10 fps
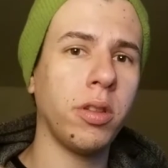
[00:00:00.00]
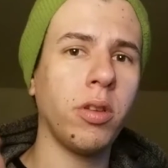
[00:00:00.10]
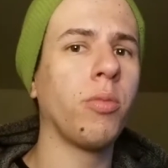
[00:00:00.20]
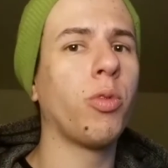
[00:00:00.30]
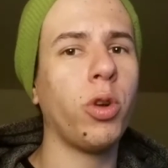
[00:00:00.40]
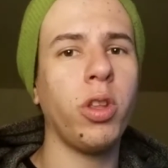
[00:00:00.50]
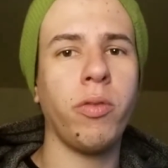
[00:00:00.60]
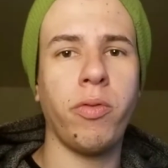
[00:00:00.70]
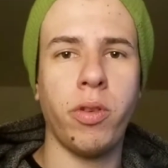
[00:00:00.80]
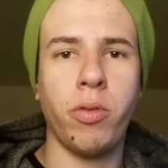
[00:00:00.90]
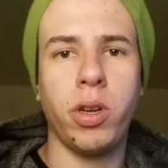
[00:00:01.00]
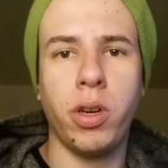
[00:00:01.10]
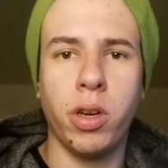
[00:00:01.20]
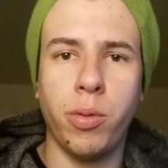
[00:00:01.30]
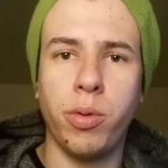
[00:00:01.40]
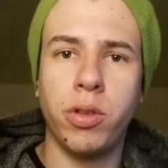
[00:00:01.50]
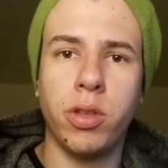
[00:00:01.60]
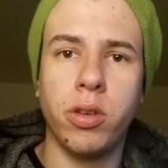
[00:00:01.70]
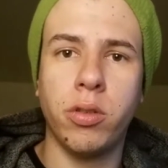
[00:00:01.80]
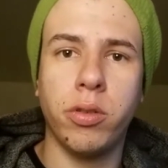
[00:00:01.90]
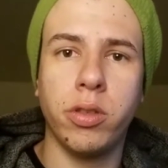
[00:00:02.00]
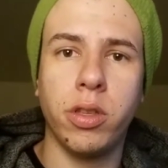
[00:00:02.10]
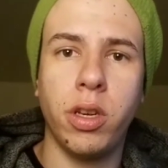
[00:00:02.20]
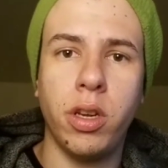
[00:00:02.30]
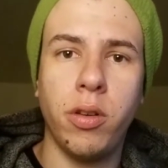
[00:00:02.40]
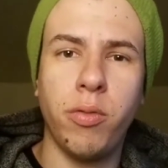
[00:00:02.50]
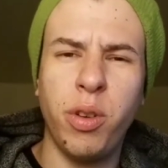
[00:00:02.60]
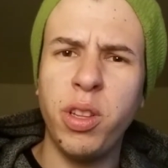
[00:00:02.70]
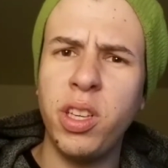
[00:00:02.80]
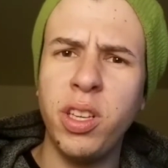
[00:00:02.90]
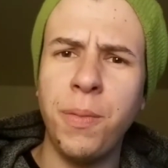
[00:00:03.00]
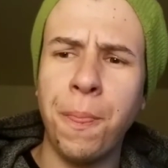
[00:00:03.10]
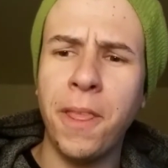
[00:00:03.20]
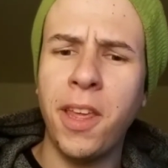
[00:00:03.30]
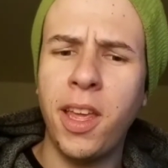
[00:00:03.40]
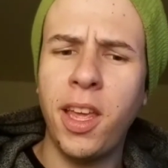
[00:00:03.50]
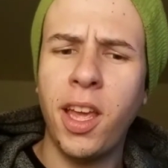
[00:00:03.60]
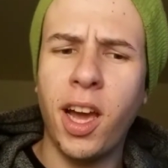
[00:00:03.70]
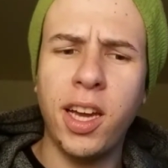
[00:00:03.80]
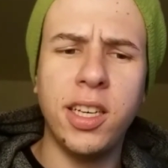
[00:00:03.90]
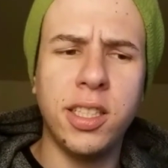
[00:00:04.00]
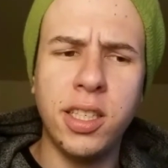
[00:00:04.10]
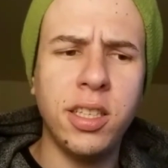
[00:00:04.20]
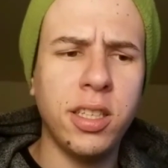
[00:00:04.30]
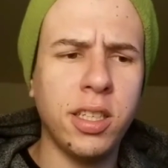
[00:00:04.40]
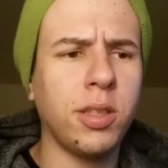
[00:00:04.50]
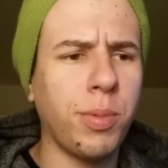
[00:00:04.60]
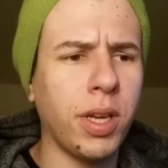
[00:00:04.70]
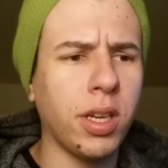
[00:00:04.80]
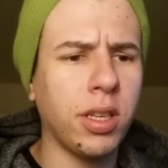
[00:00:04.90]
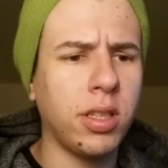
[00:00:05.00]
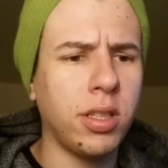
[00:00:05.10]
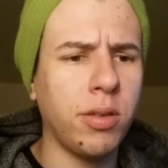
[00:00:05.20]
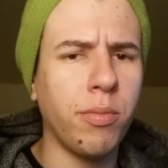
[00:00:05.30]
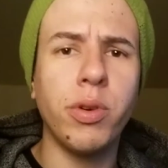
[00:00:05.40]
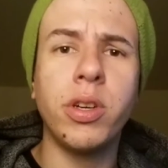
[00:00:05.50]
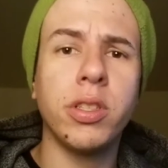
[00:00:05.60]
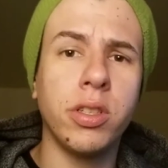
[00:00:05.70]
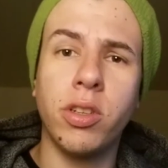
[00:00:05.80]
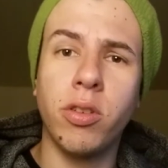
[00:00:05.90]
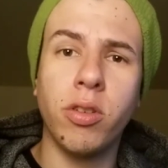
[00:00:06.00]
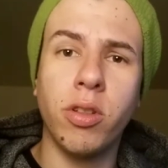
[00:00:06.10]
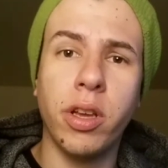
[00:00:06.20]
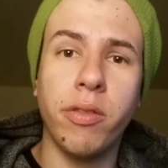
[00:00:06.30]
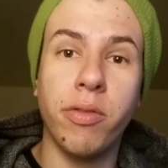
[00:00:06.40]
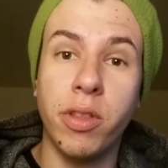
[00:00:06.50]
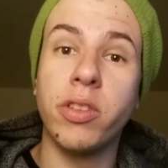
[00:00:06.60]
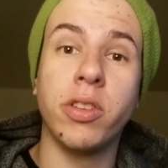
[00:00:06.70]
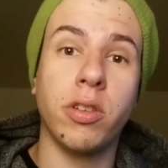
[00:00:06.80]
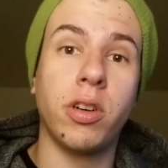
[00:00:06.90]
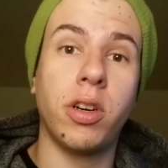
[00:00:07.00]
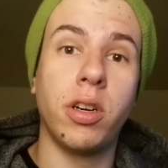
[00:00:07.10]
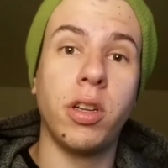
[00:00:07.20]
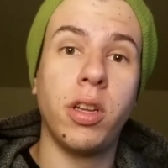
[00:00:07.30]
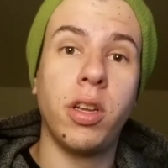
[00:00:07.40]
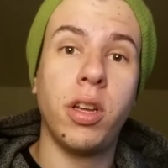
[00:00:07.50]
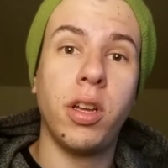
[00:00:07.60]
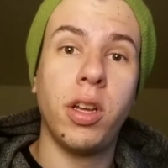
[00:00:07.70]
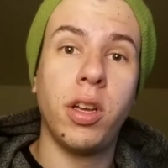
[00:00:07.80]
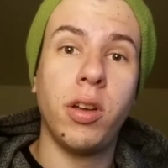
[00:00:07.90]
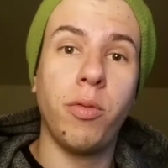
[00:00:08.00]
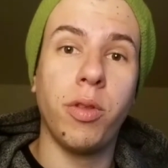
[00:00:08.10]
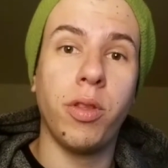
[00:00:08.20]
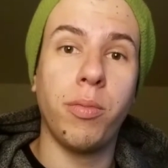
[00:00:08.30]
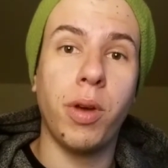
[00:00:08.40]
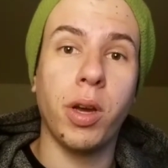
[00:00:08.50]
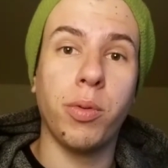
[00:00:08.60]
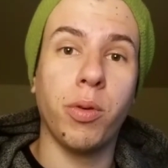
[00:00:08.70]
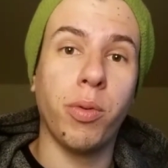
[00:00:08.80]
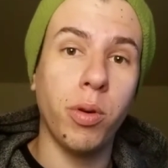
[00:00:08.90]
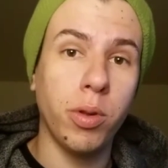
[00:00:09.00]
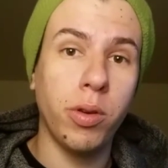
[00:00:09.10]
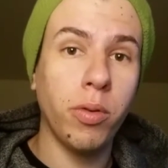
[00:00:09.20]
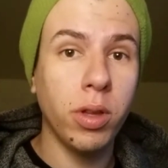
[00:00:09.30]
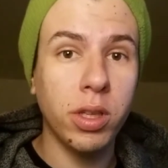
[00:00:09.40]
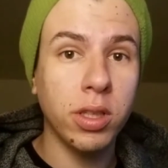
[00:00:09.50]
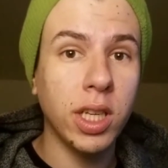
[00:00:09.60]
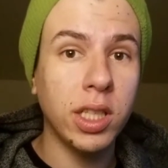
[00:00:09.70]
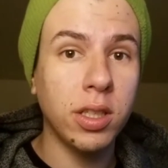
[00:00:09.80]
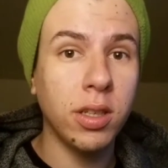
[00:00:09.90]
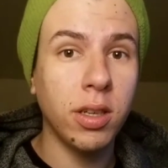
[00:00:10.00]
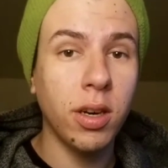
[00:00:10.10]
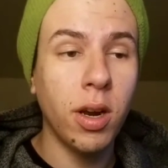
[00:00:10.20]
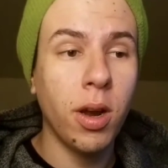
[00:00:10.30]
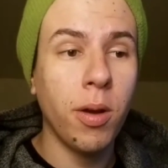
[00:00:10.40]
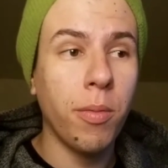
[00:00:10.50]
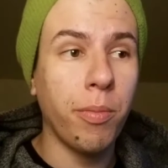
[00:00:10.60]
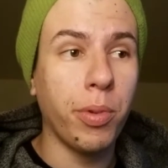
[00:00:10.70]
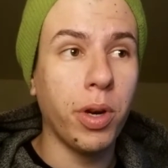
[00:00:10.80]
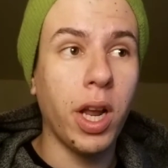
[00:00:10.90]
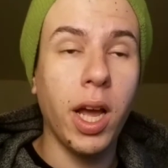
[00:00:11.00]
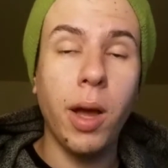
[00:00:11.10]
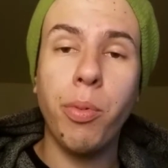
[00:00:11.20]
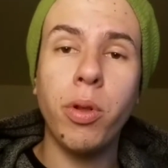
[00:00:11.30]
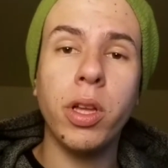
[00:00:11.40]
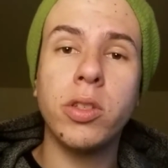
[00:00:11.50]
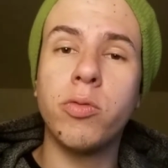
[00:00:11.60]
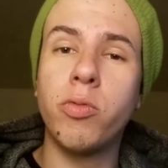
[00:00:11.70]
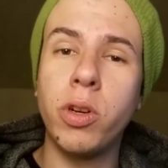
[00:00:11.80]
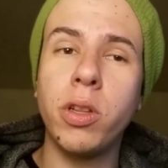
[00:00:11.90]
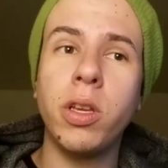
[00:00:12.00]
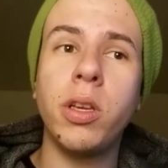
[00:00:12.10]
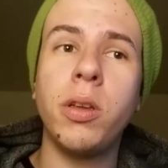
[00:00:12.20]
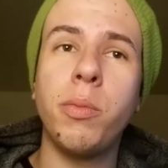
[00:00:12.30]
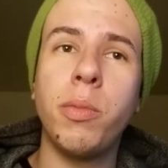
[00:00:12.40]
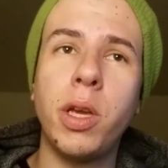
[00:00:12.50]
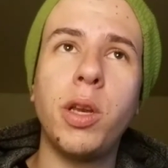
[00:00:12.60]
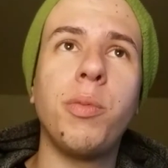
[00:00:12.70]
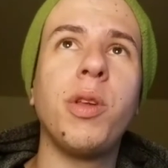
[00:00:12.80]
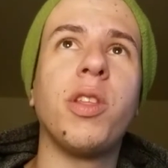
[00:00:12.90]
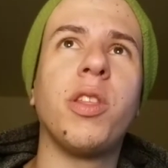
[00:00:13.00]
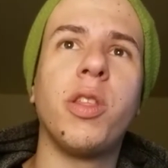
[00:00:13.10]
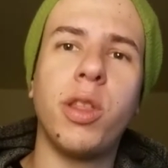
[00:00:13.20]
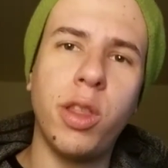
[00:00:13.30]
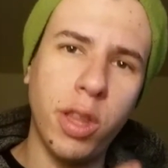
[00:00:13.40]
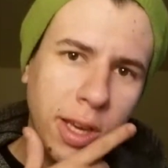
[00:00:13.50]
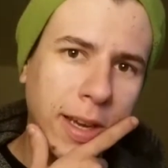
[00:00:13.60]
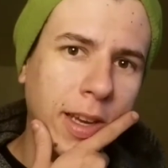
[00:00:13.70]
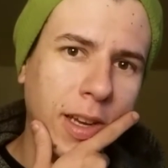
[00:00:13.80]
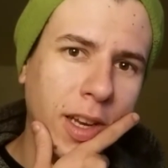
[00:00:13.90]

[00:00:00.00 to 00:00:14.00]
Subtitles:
little more than a phone and a couple of dongles. Really, I didn't expect to embrace the dongle life this hard with the MacBook Pro they released last year, but Apple has really made me think